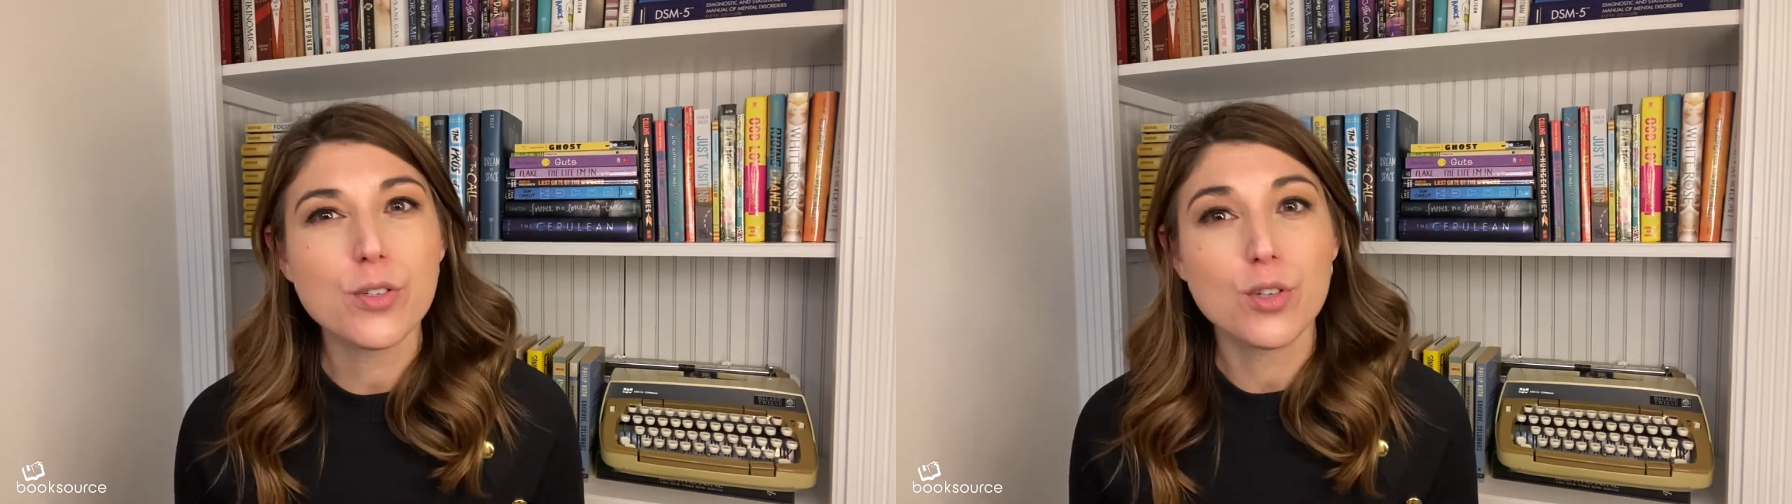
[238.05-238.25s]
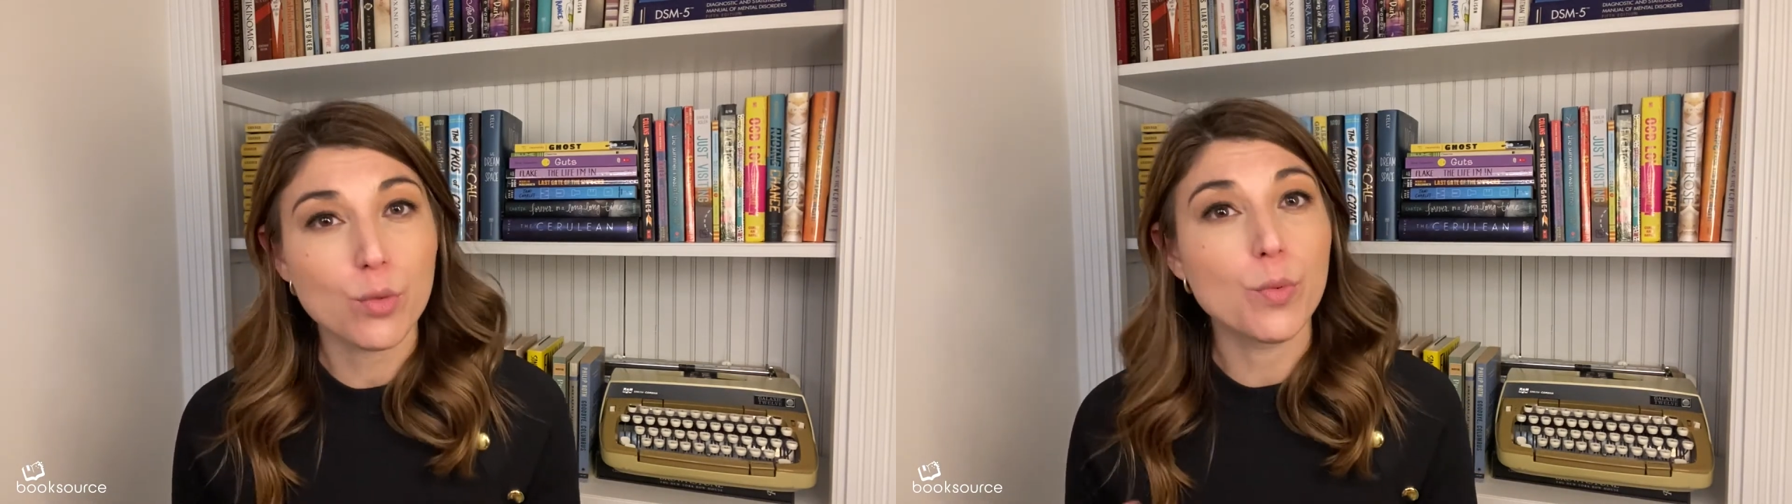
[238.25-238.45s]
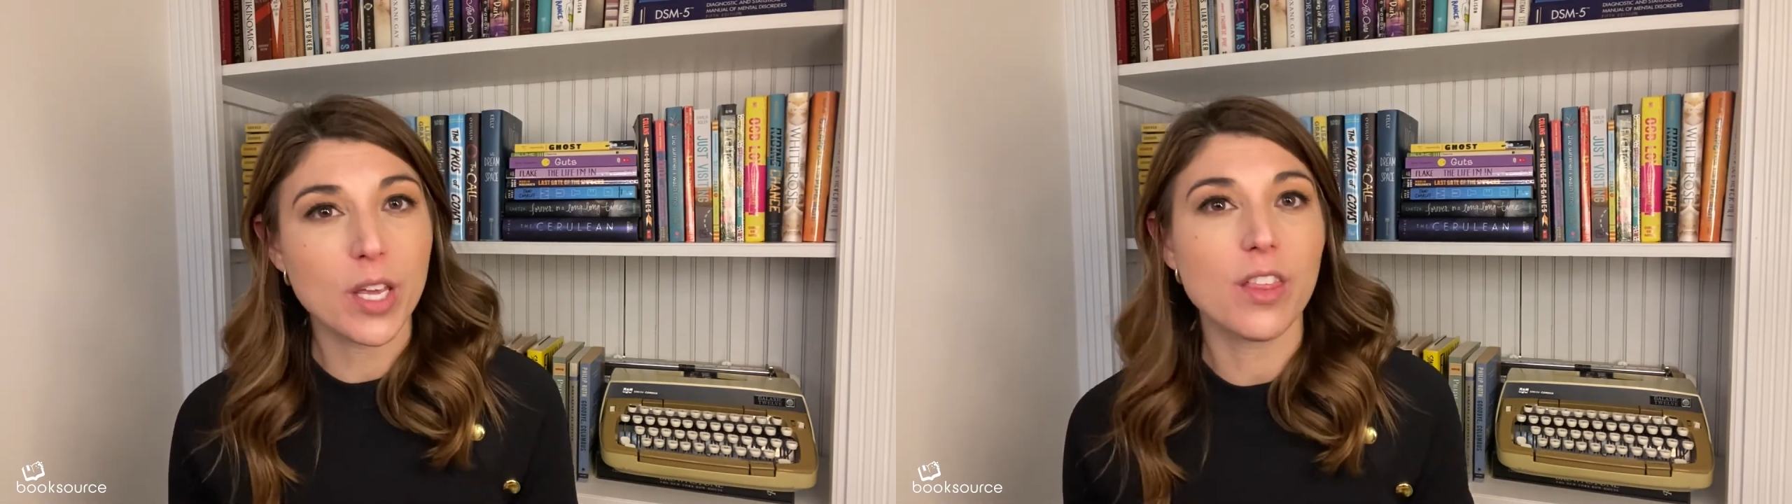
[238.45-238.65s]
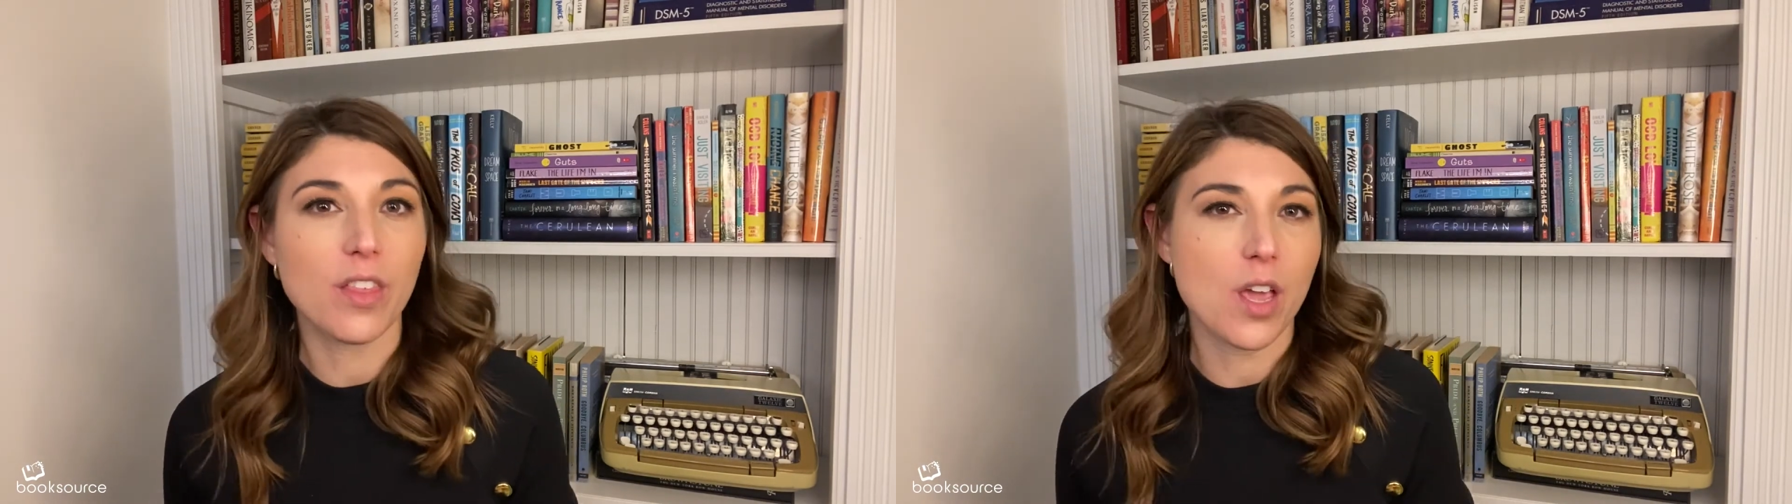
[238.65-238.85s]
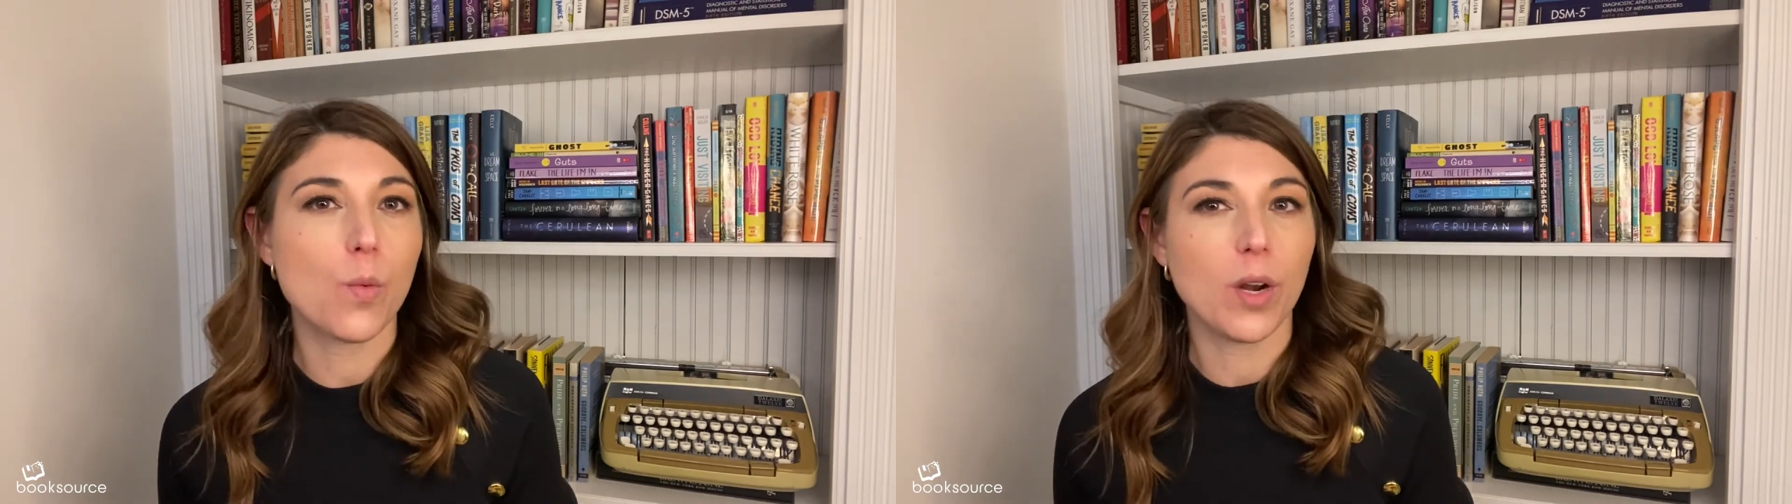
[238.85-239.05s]
to
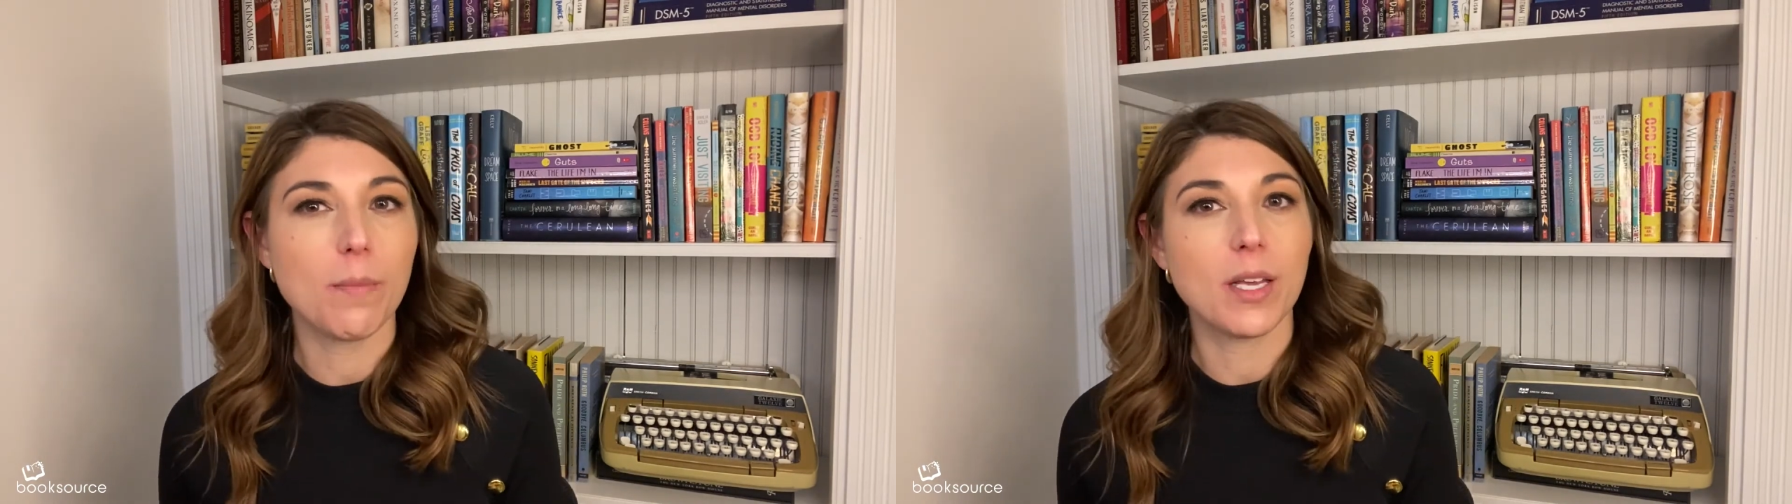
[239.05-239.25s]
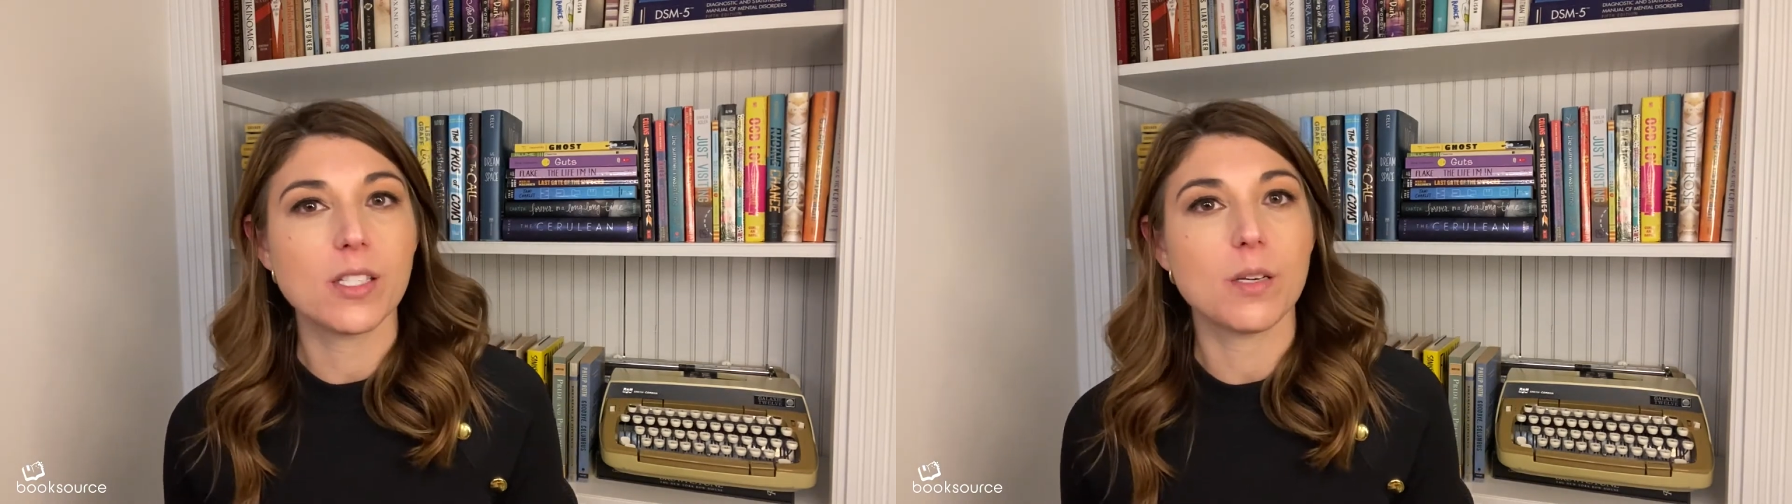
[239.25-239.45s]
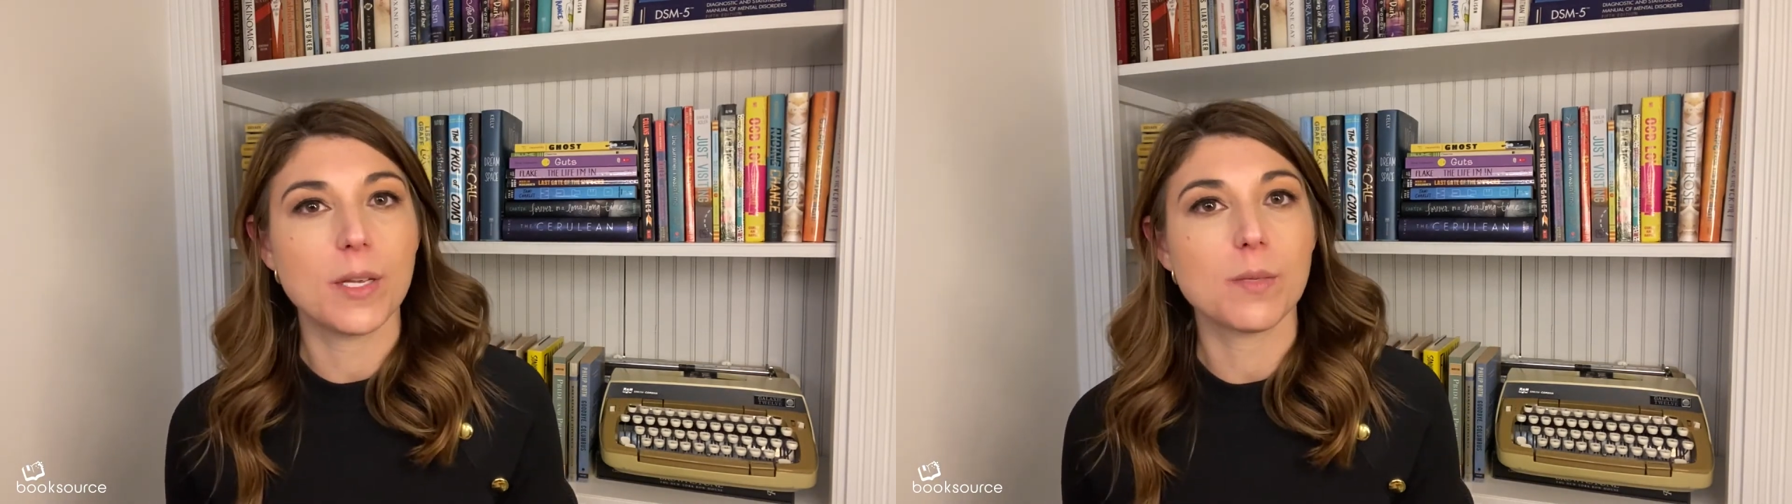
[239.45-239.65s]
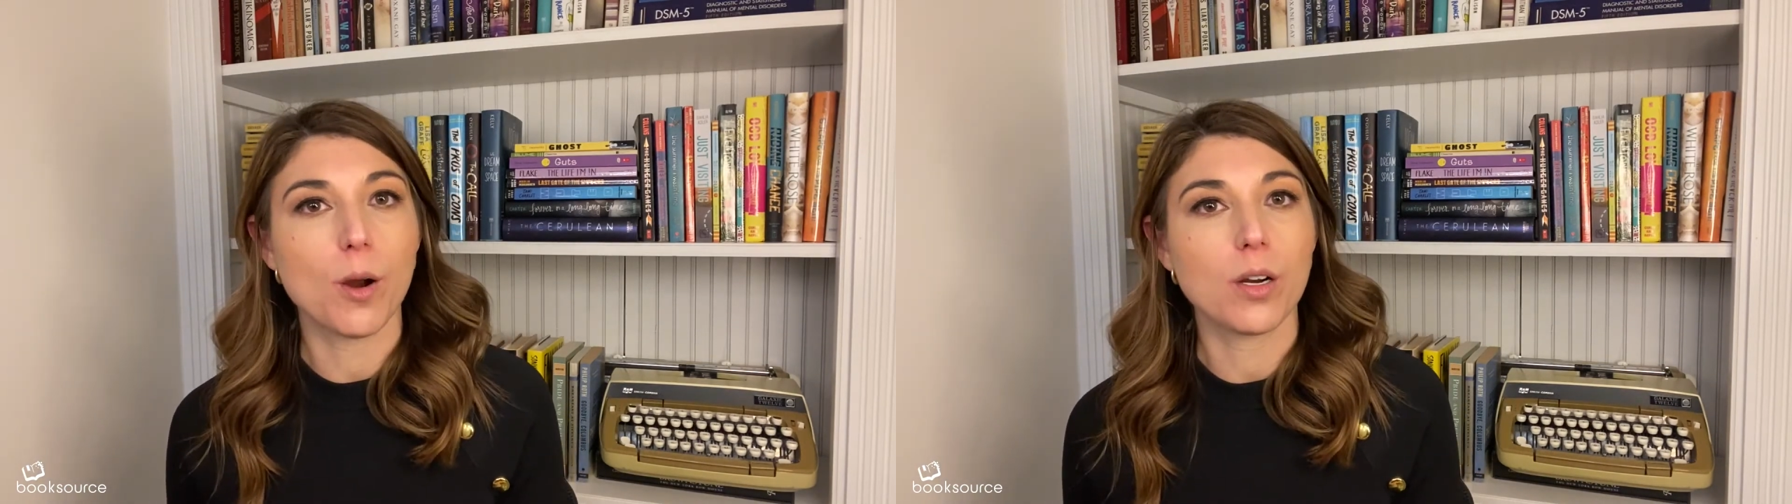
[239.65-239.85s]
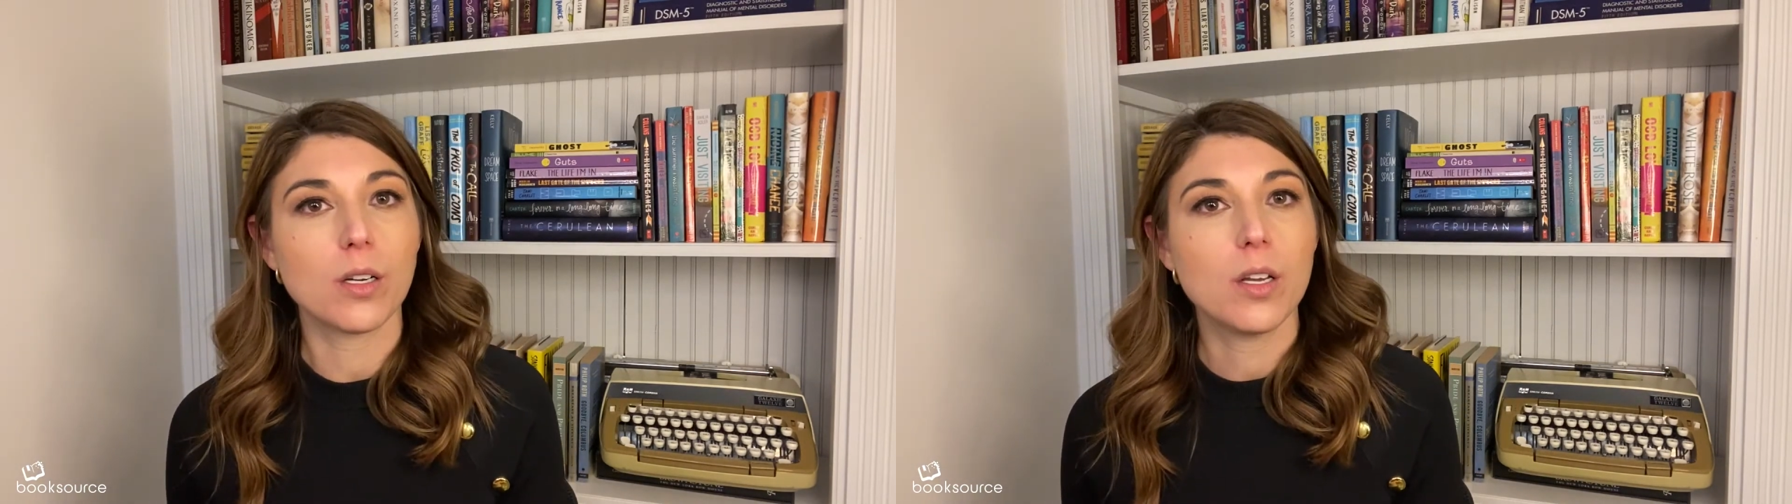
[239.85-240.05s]
rethink what it means to be smart,